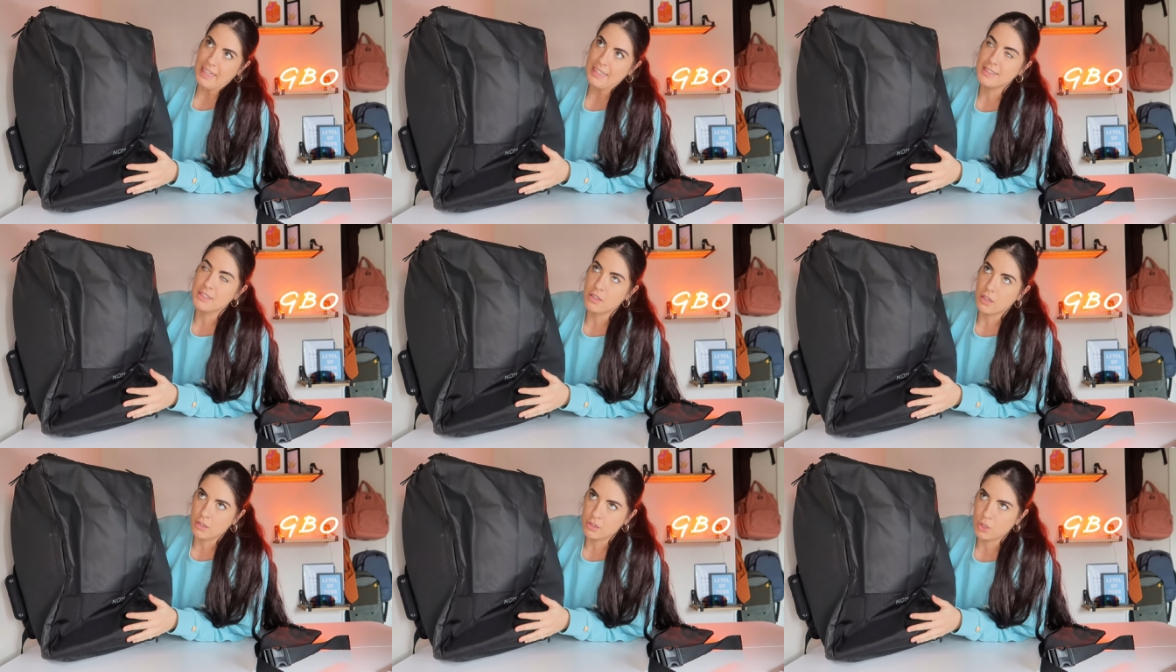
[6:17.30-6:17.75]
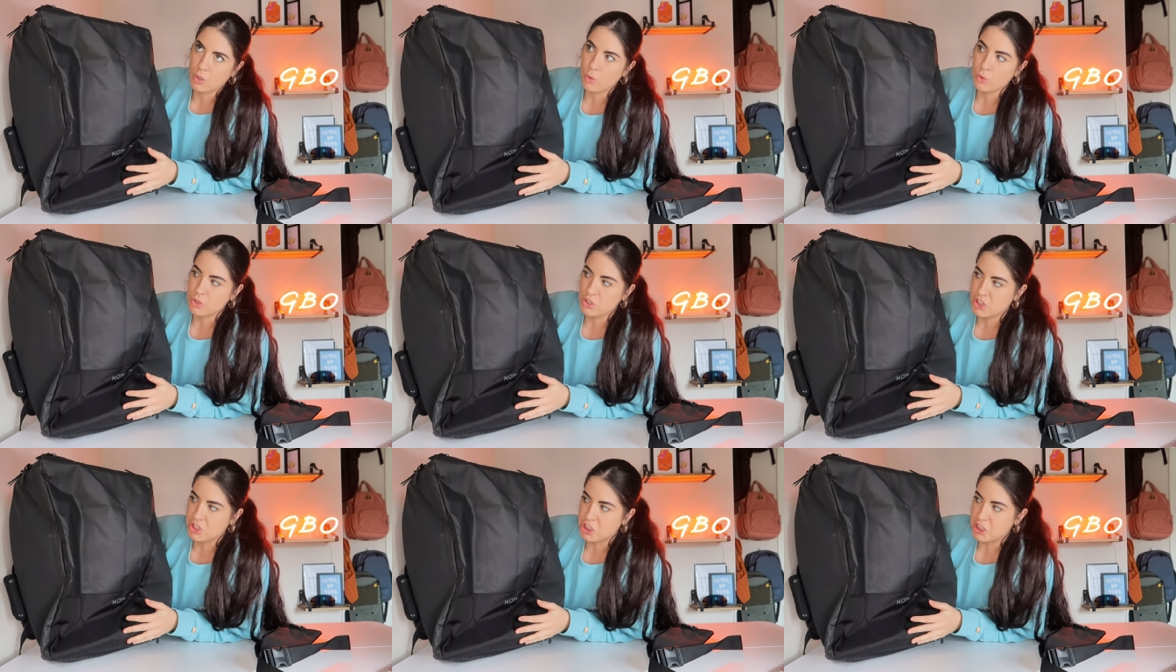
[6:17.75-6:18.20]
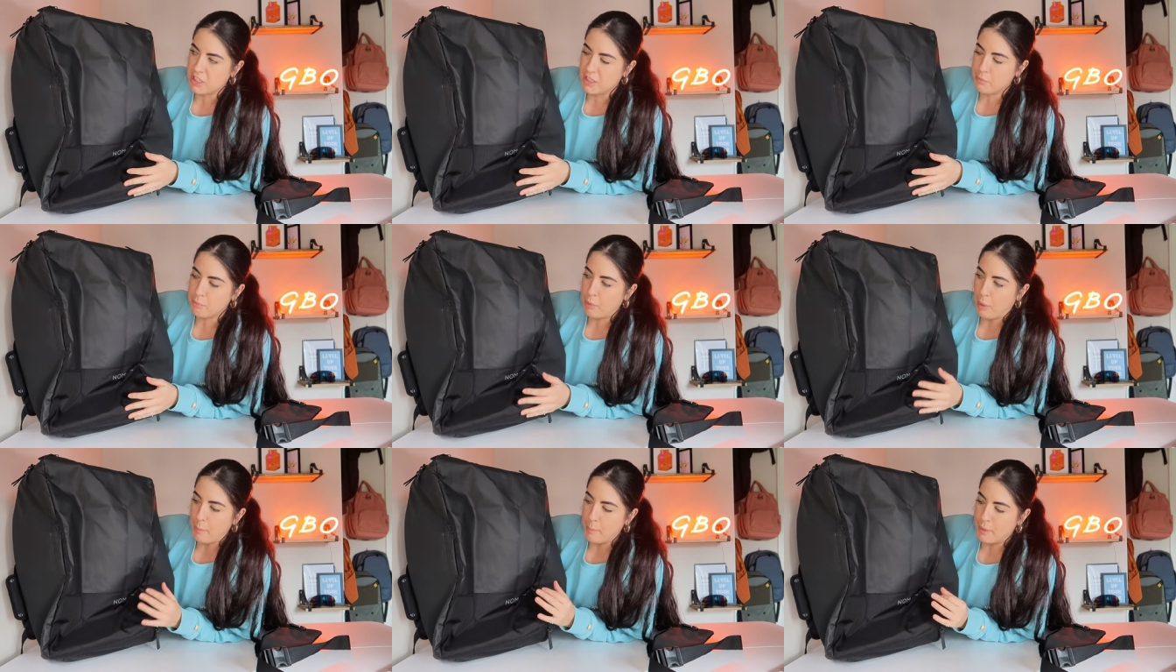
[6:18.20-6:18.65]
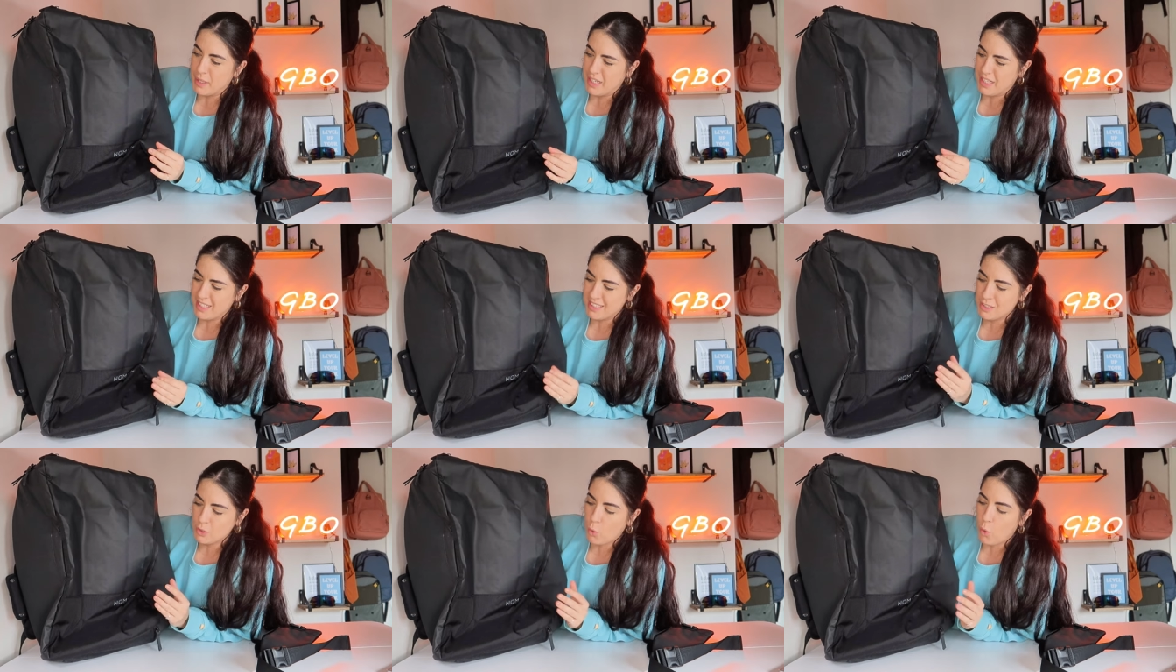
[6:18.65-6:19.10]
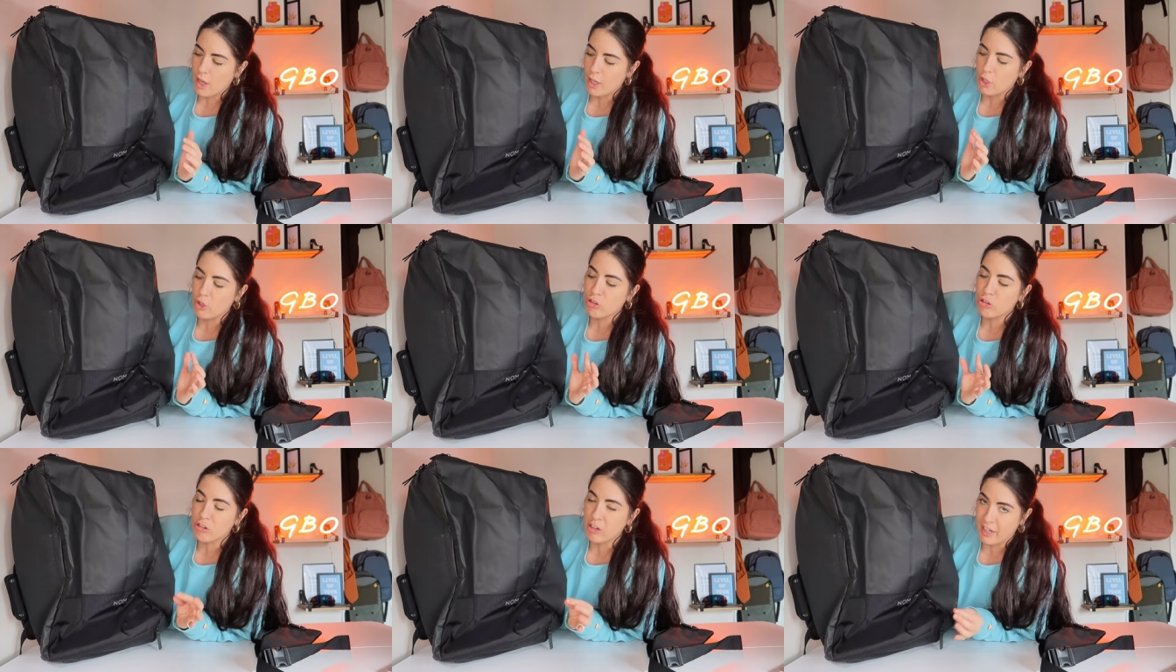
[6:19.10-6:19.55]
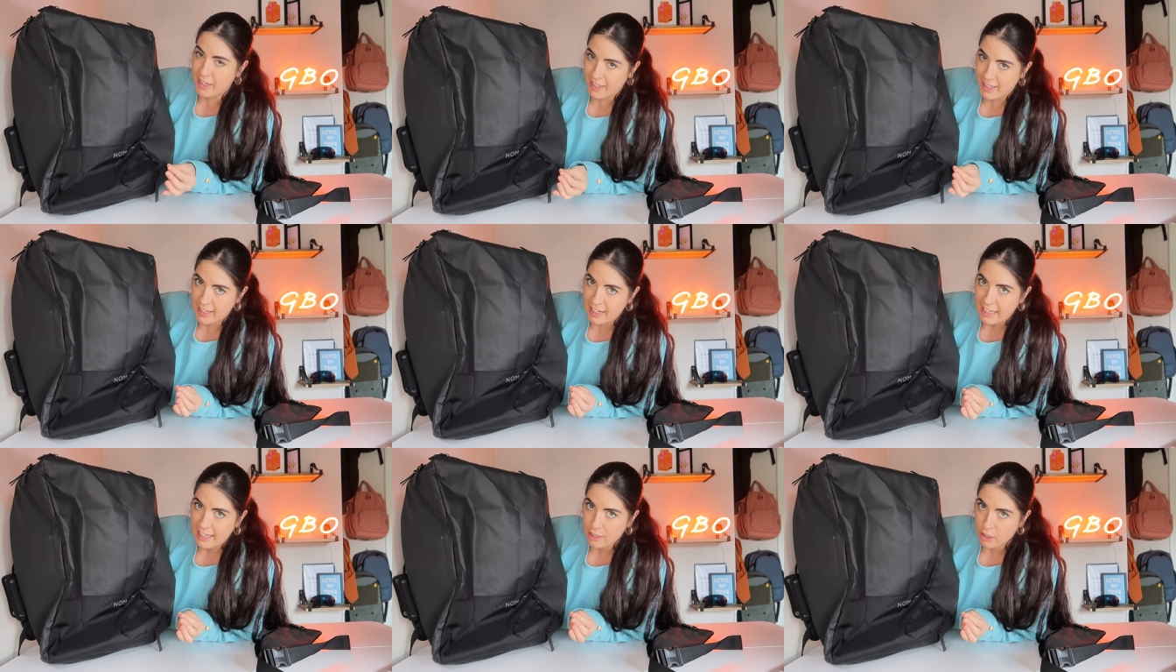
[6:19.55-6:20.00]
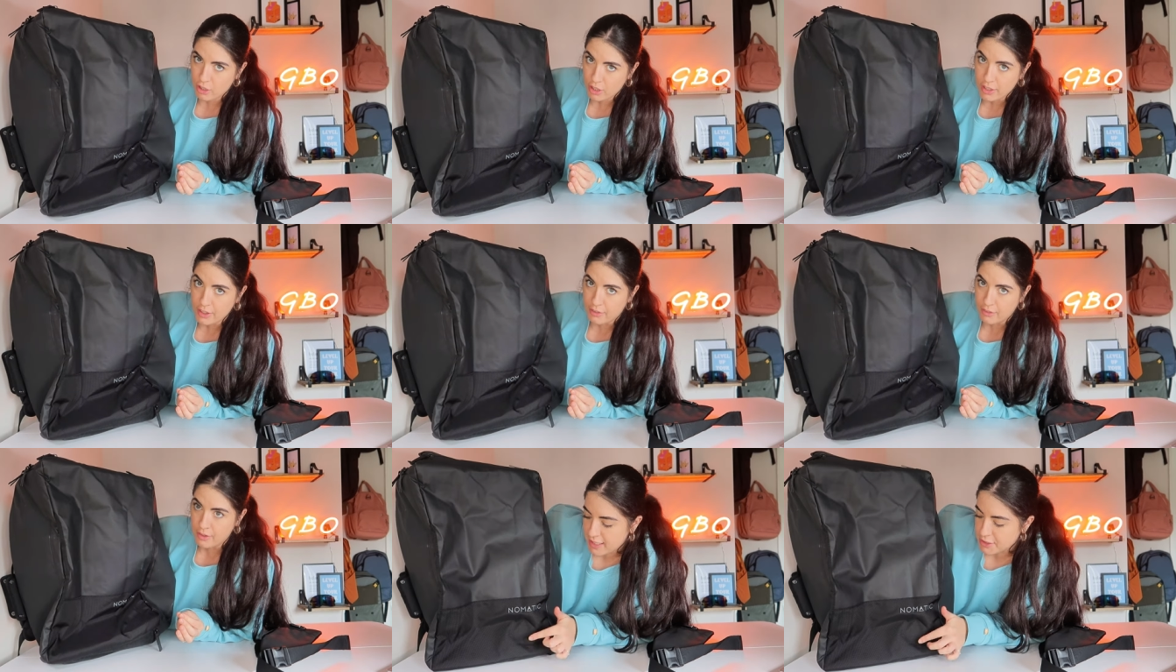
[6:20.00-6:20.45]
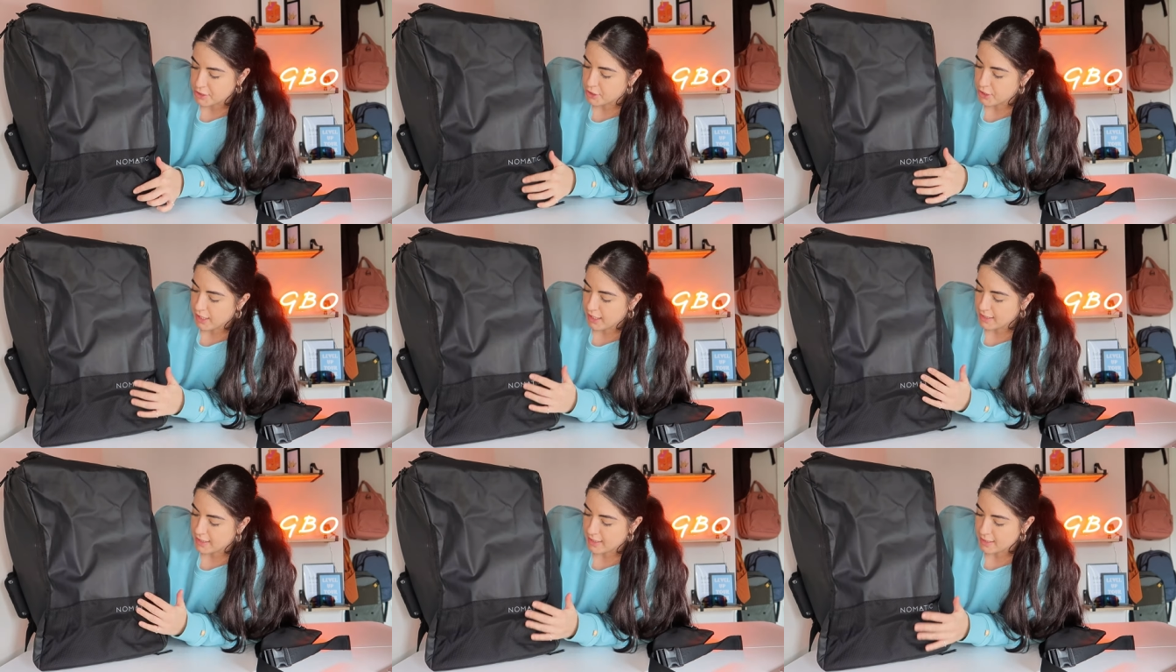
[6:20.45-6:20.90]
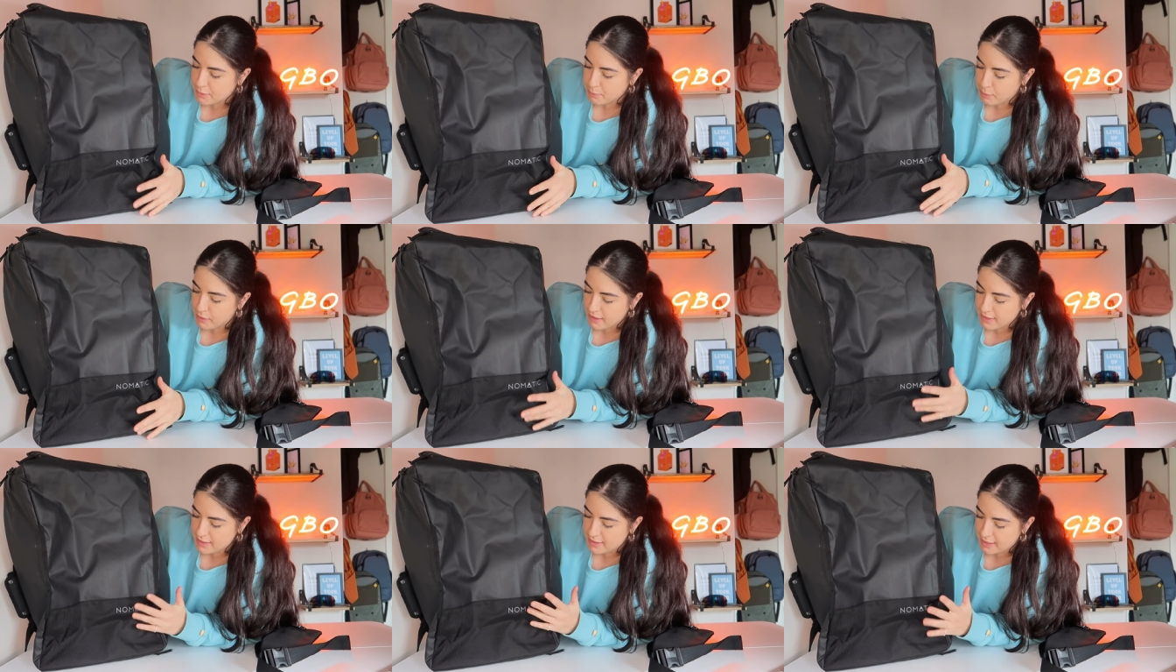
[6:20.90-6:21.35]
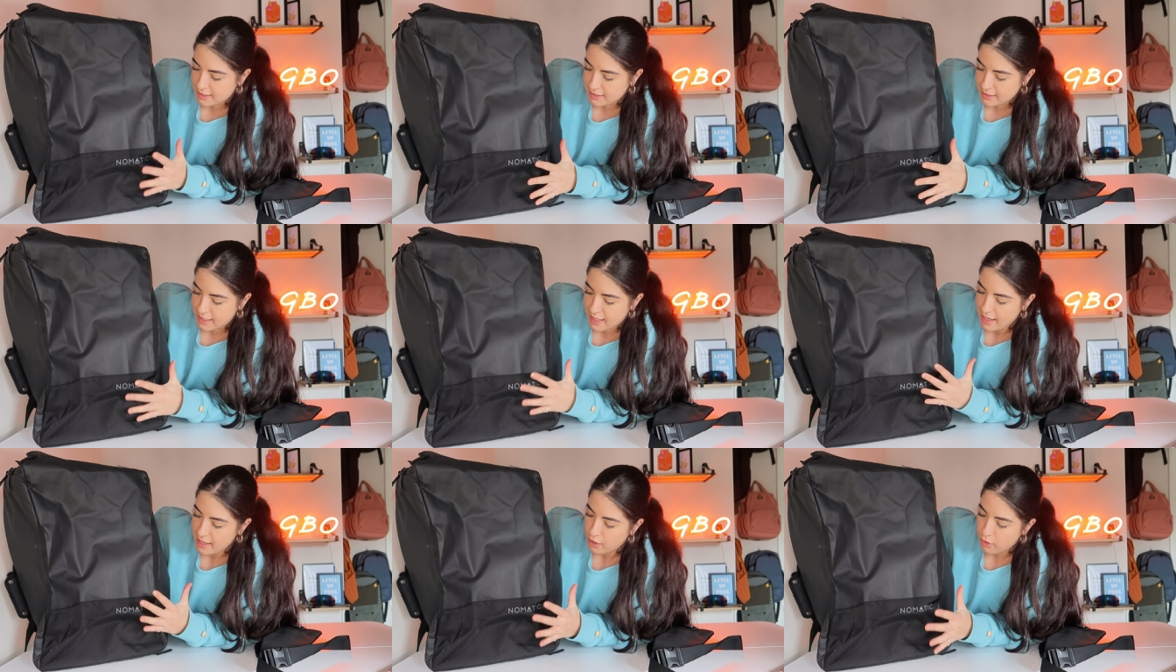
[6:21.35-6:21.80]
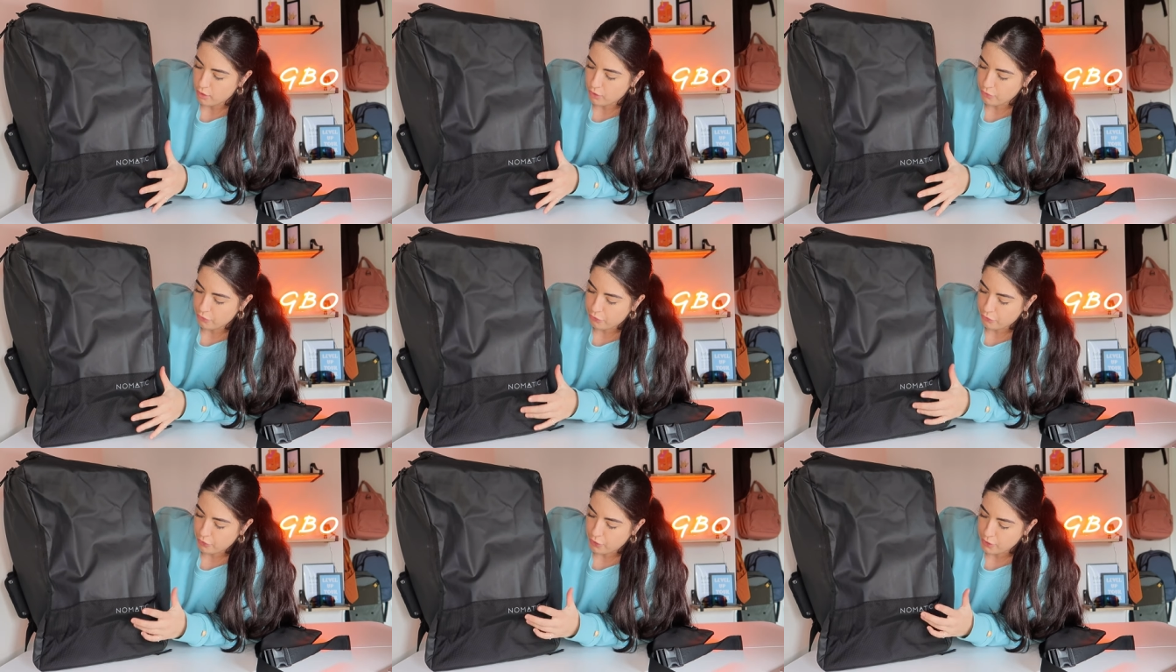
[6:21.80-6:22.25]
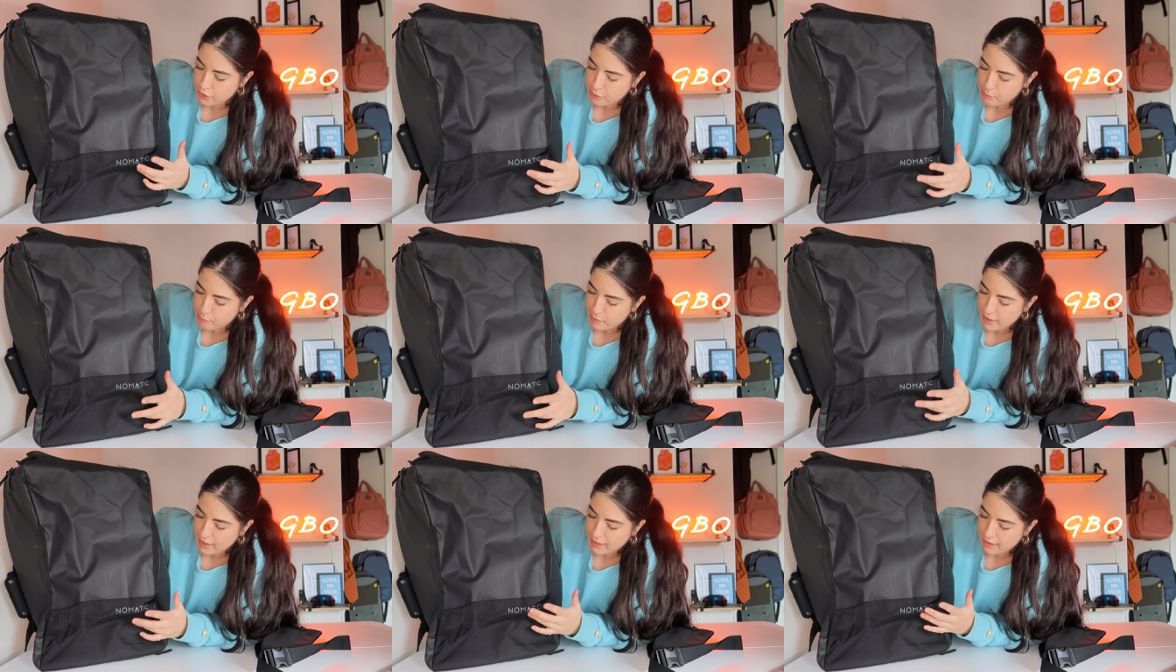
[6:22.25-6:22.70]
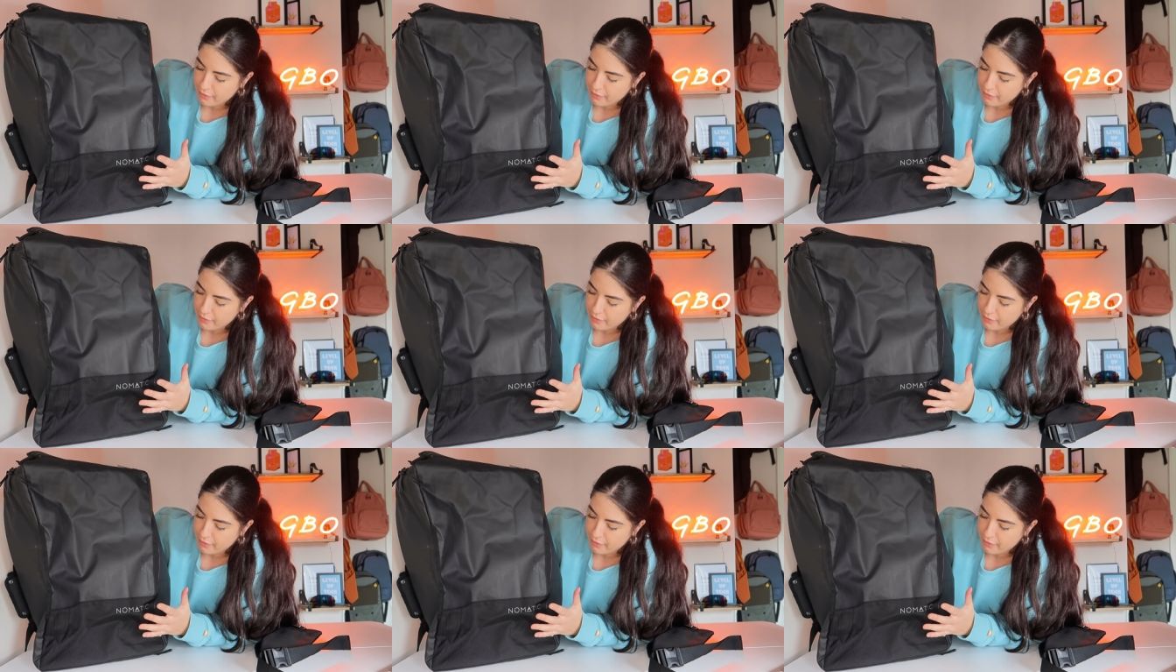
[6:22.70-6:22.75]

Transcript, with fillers: it does hold a shape, but it is quite crinkly looking. I do like this ballistic nylon throughout the bag.